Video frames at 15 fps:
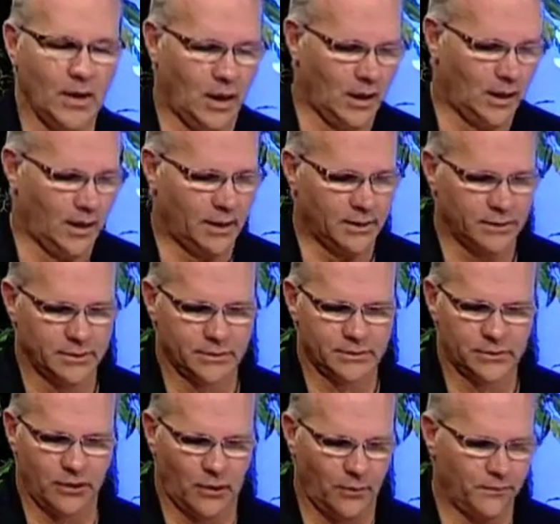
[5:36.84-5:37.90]
Uh,
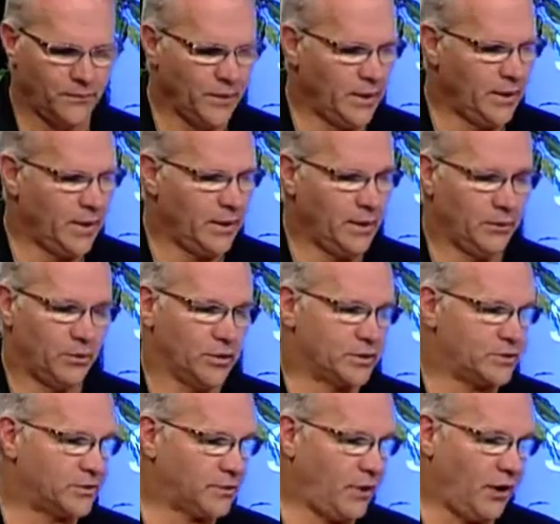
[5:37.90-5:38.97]
so,
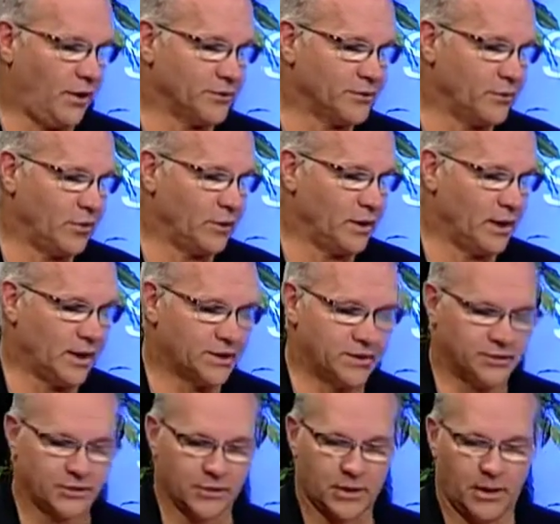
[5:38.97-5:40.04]
which also,
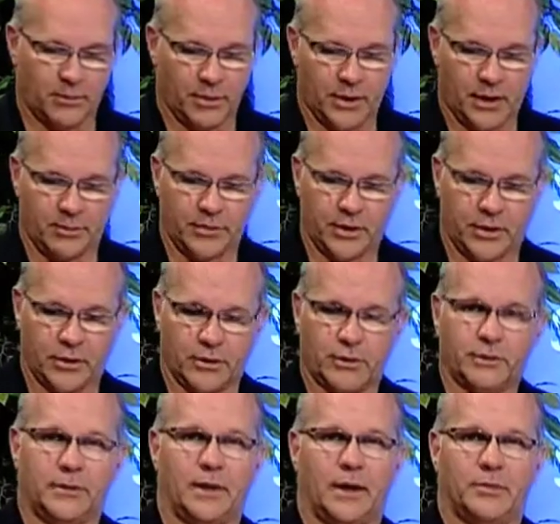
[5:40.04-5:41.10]
elections are coming up
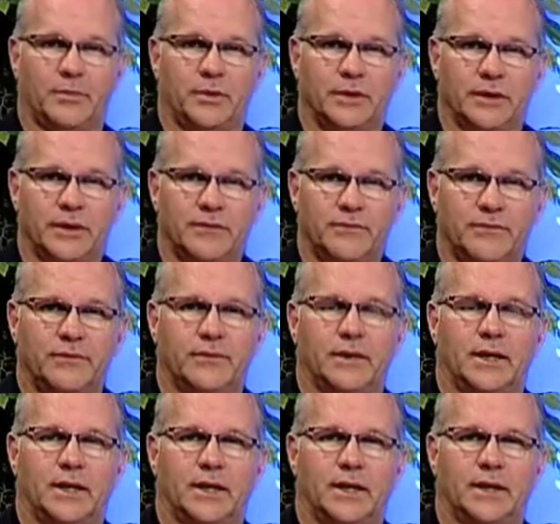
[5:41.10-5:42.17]
here, I believe.
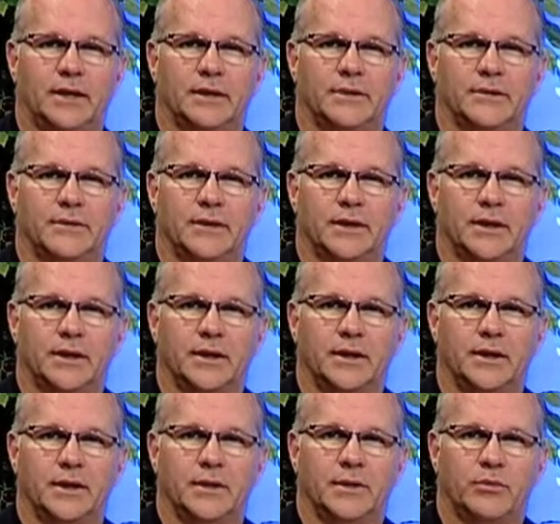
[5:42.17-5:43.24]
Uh, the
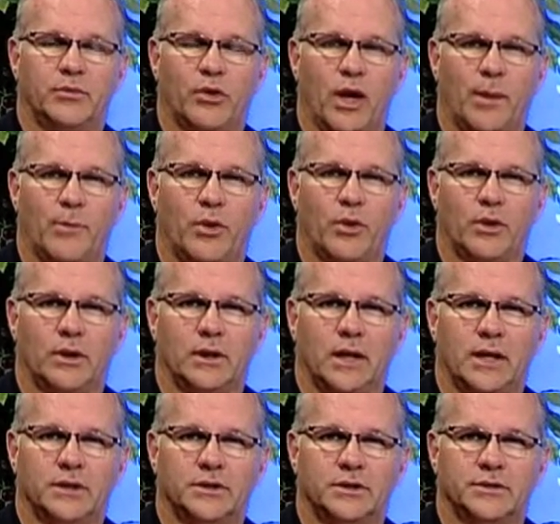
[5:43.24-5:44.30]
primary
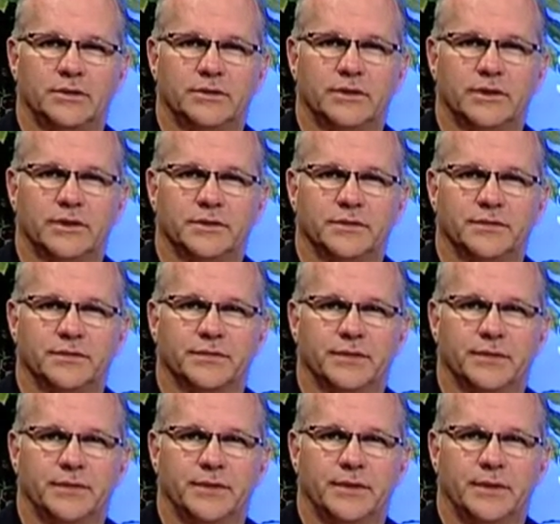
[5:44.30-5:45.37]
elections is
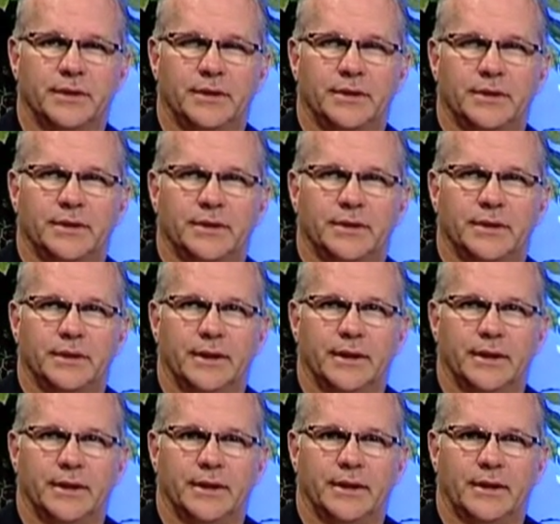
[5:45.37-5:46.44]

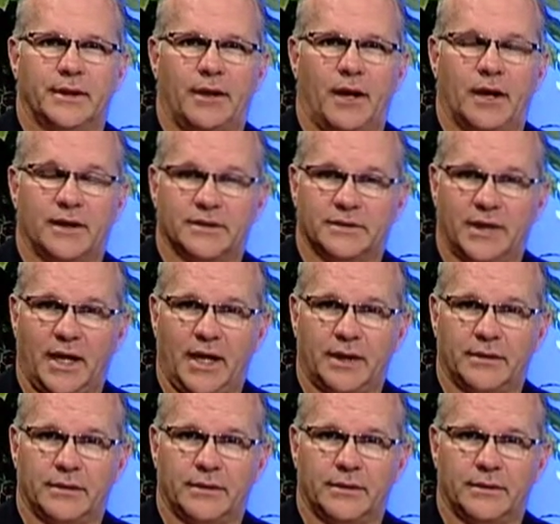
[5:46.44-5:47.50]
uh, August
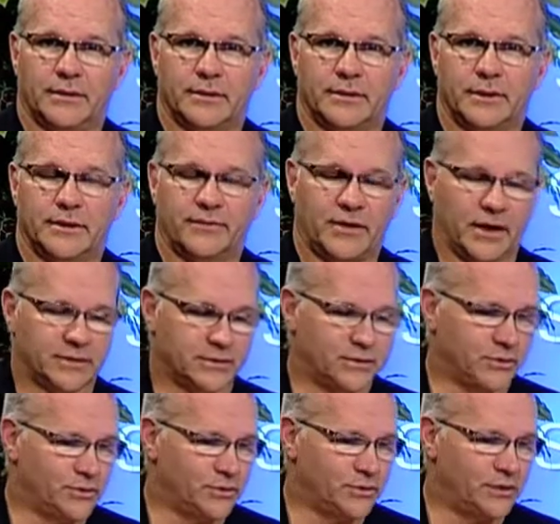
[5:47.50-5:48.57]
eighth, if that's a
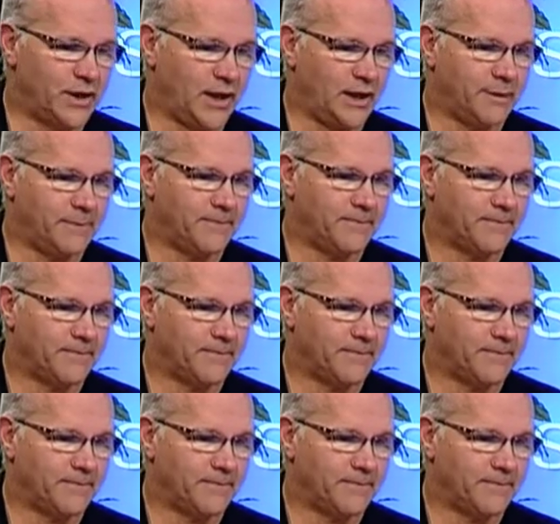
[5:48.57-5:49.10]
Tuesday.